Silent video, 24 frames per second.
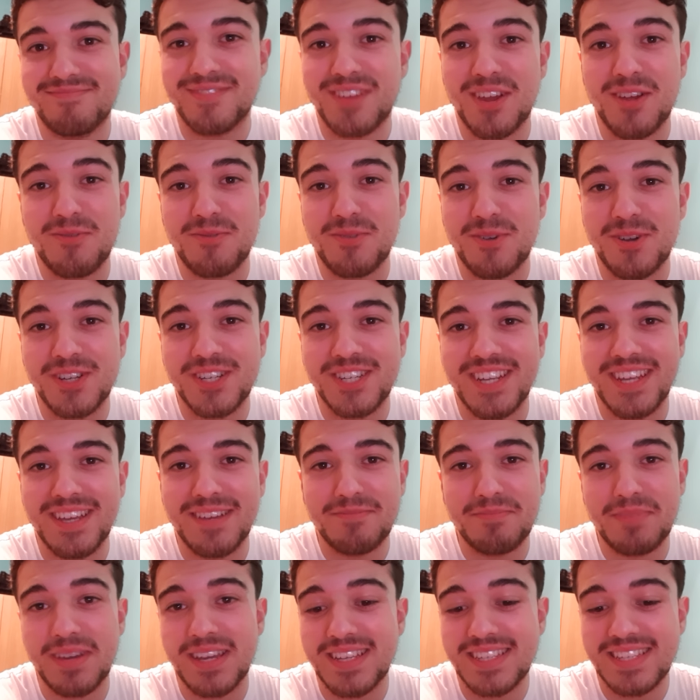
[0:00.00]
don't watch
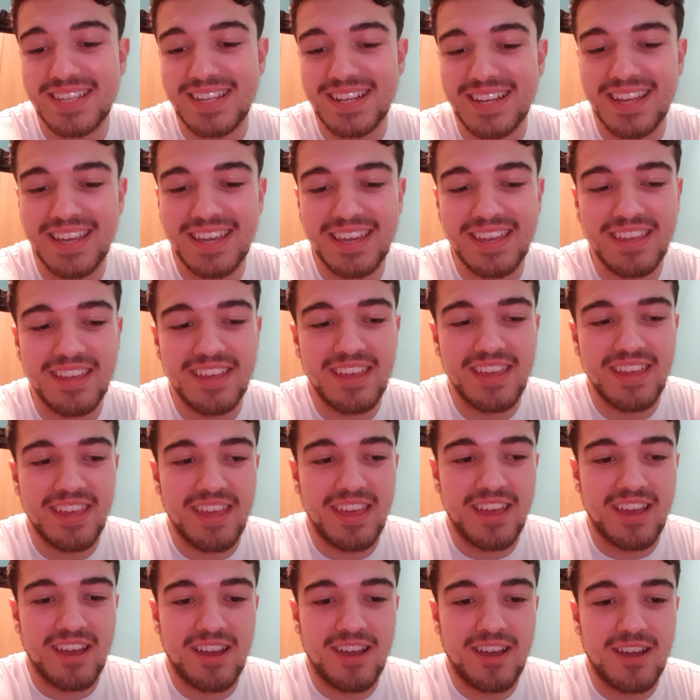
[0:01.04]
it basically.
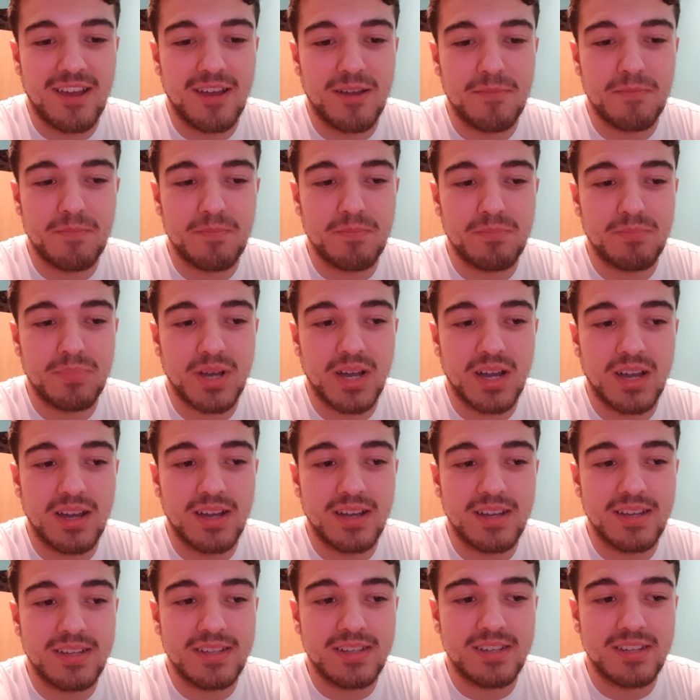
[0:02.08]
Um,
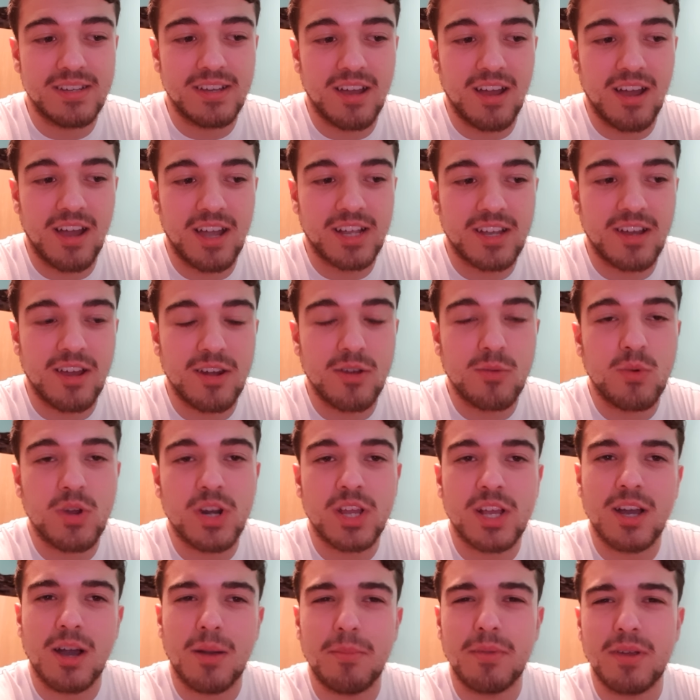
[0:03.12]
but I kind of want
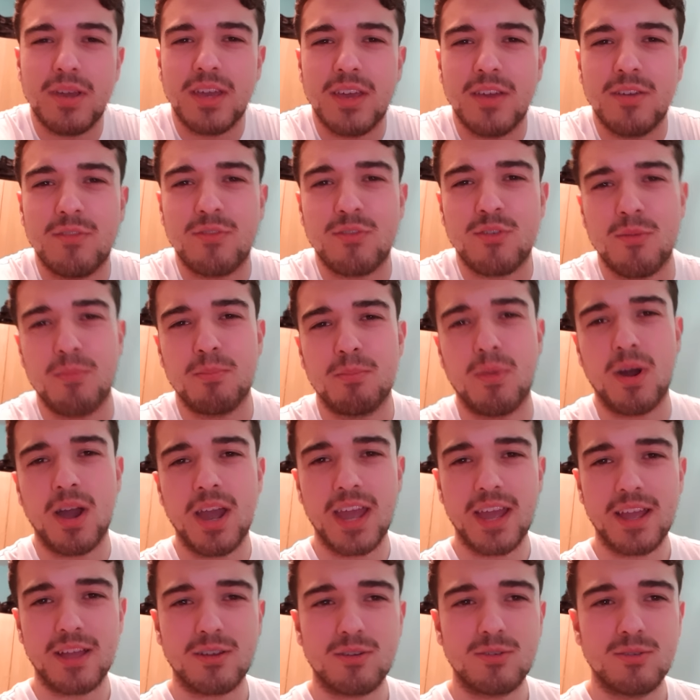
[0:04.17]
to come at it from
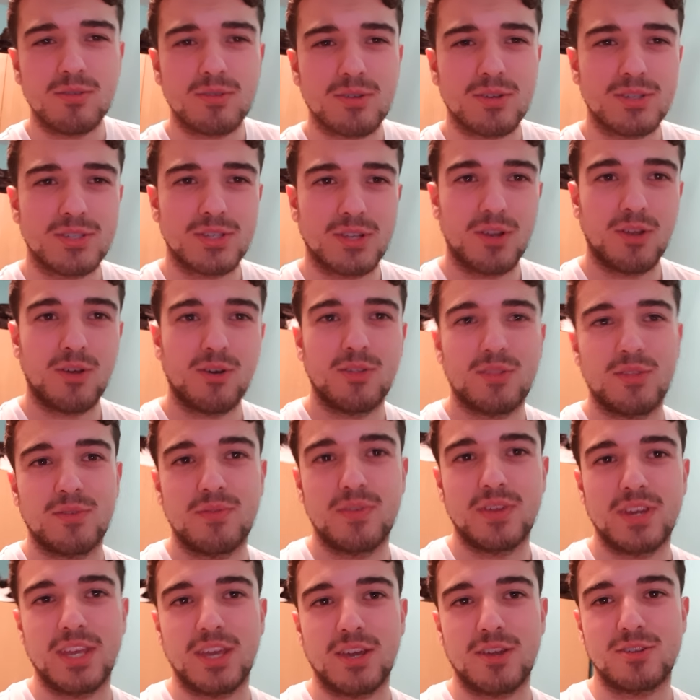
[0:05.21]
my angle because a lot of the
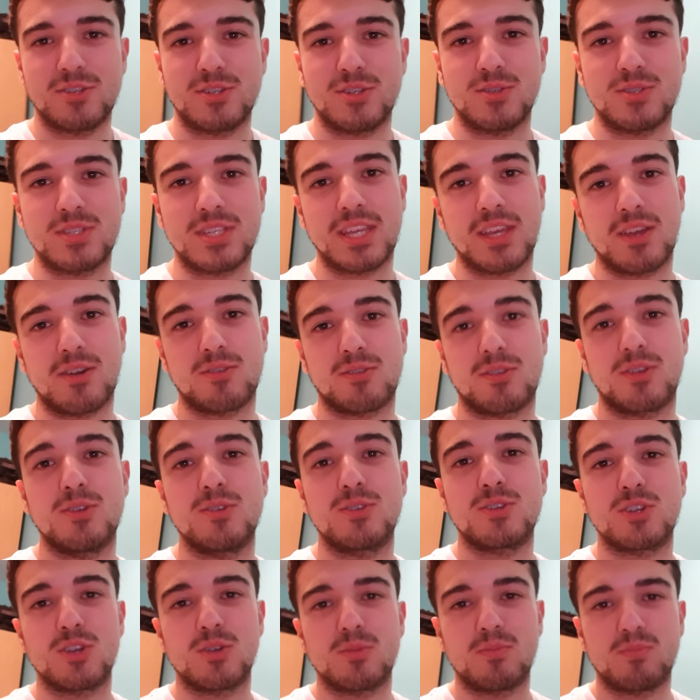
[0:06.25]
videos you see on
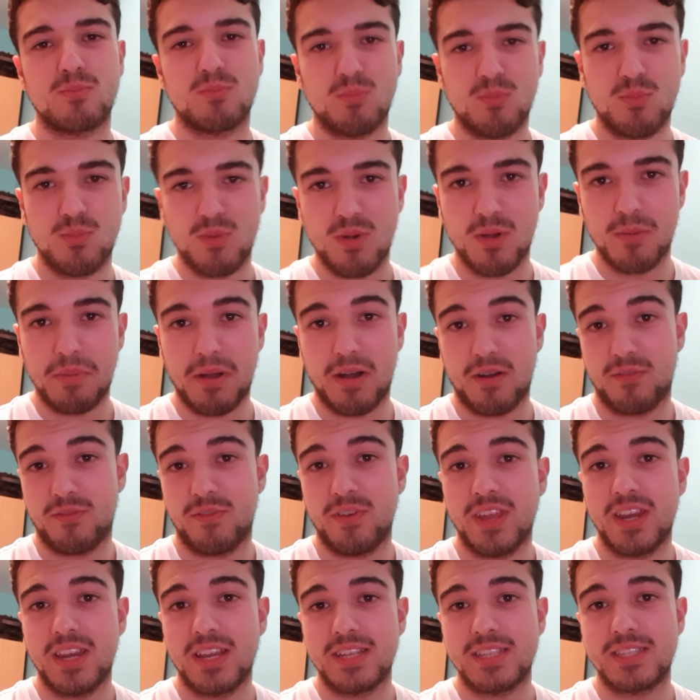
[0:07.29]
YouTube about
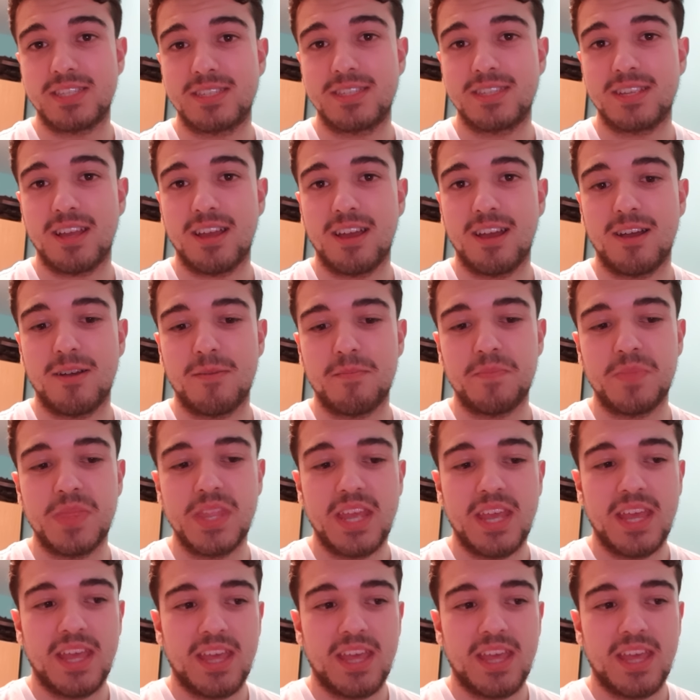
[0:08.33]
fitness, um,